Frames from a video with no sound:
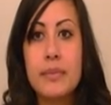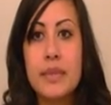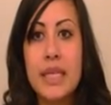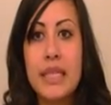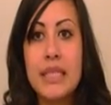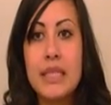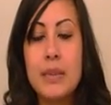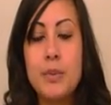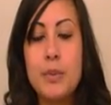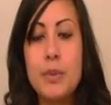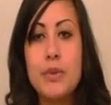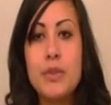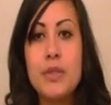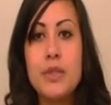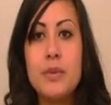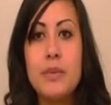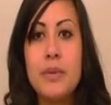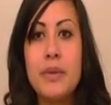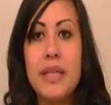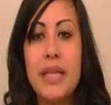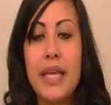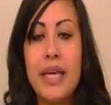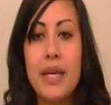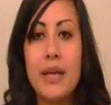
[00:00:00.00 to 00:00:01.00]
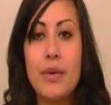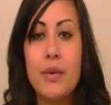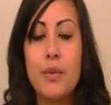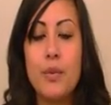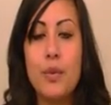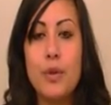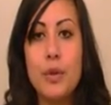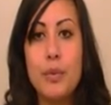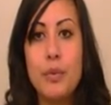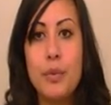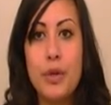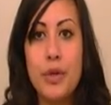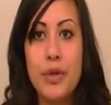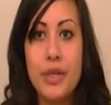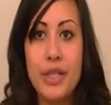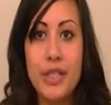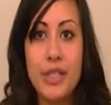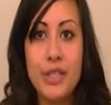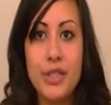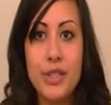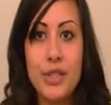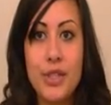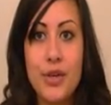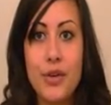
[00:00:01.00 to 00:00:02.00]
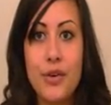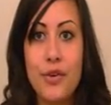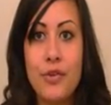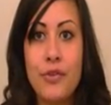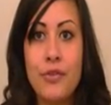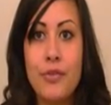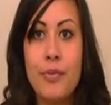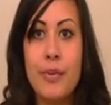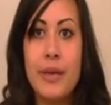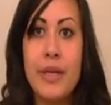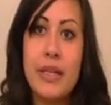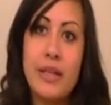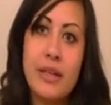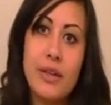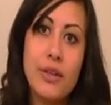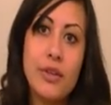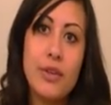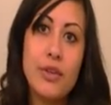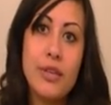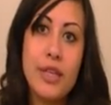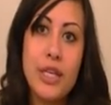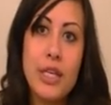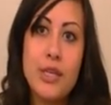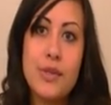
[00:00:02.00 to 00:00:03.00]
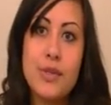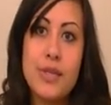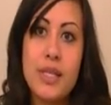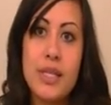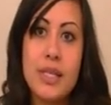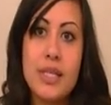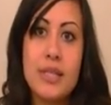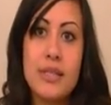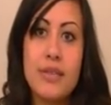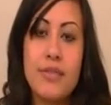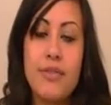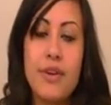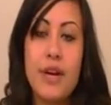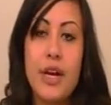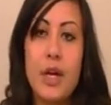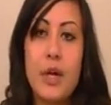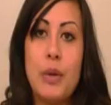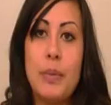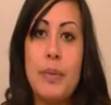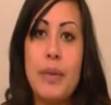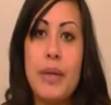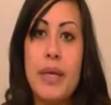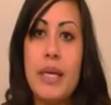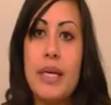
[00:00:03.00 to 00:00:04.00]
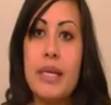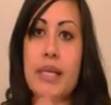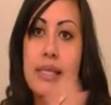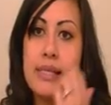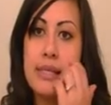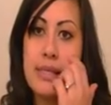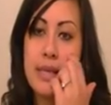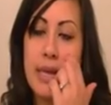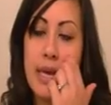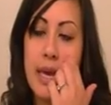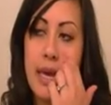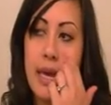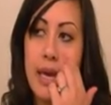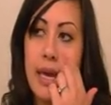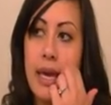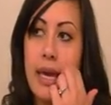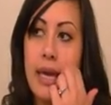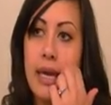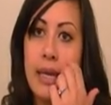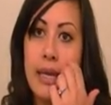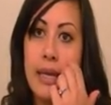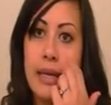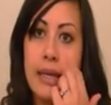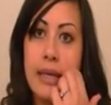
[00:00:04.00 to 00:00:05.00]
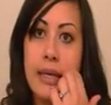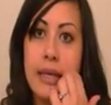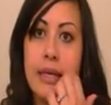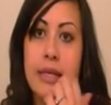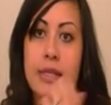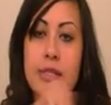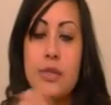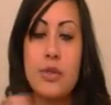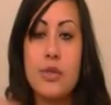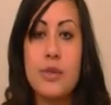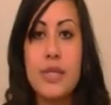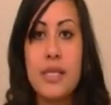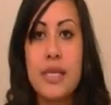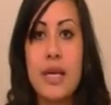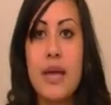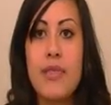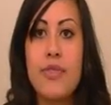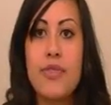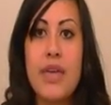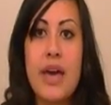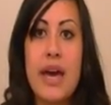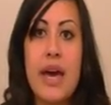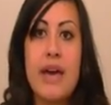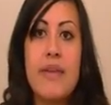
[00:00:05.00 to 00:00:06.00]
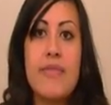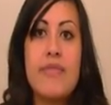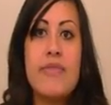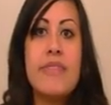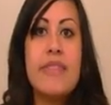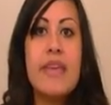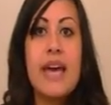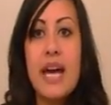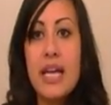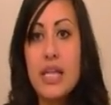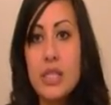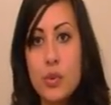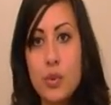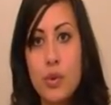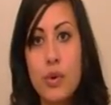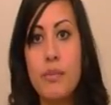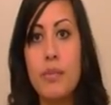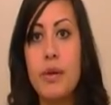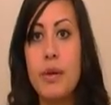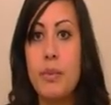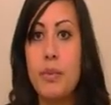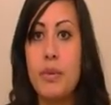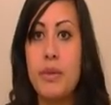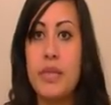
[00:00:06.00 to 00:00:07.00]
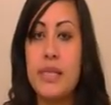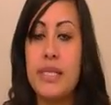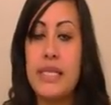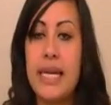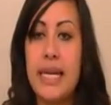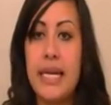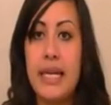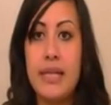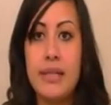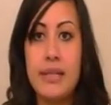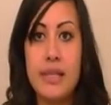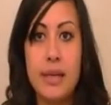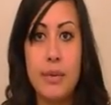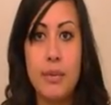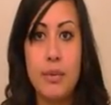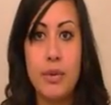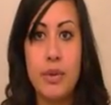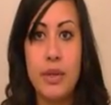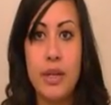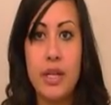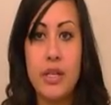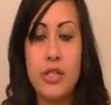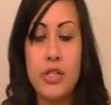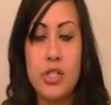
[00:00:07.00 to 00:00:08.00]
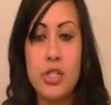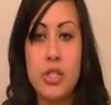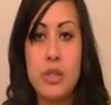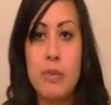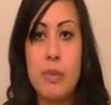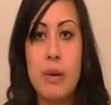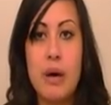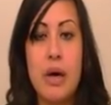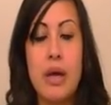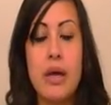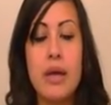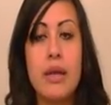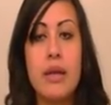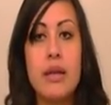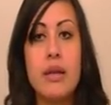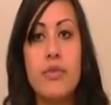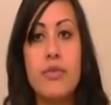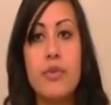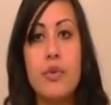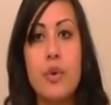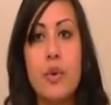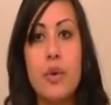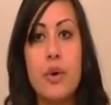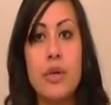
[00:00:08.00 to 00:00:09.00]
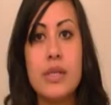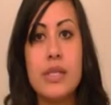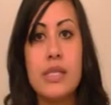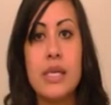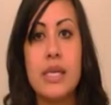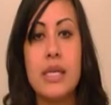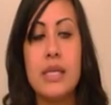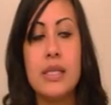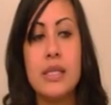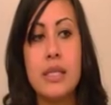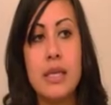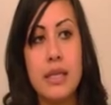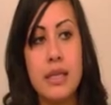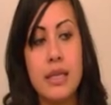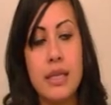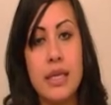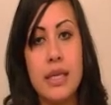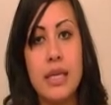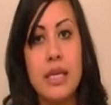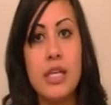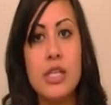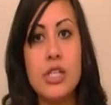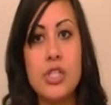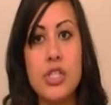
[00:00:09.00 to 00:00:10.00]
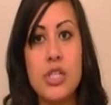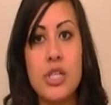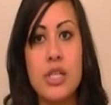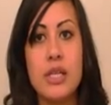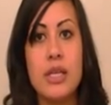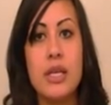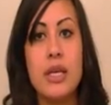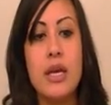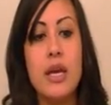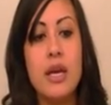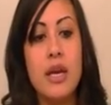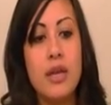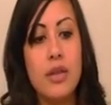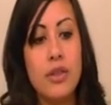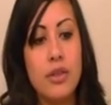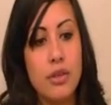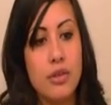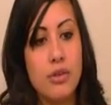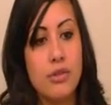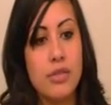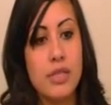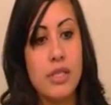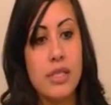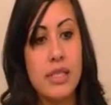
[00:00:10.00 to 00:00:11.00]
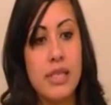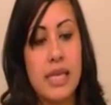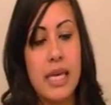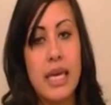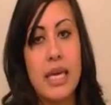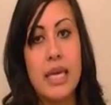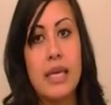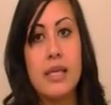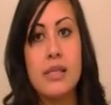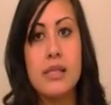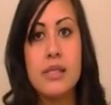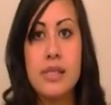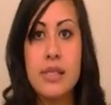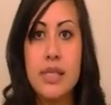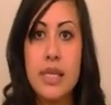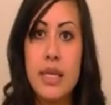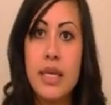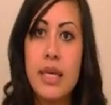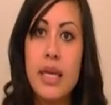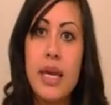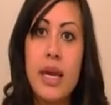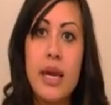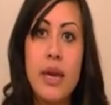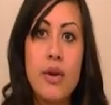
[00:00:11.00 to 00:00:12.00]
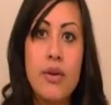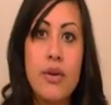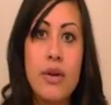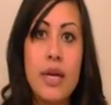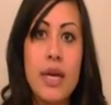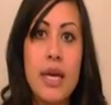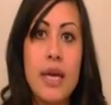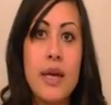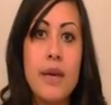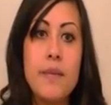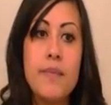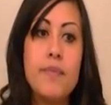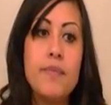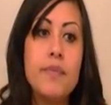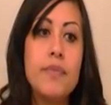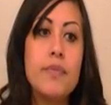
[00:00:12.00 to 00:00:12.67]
it's supposed to be like a wood burning stove, but you know, they use it as a fireplace. And so it's got that, and that's where I'm going to put the dining table that I just bought. And of course, in the kitchen, there's this like sitting area,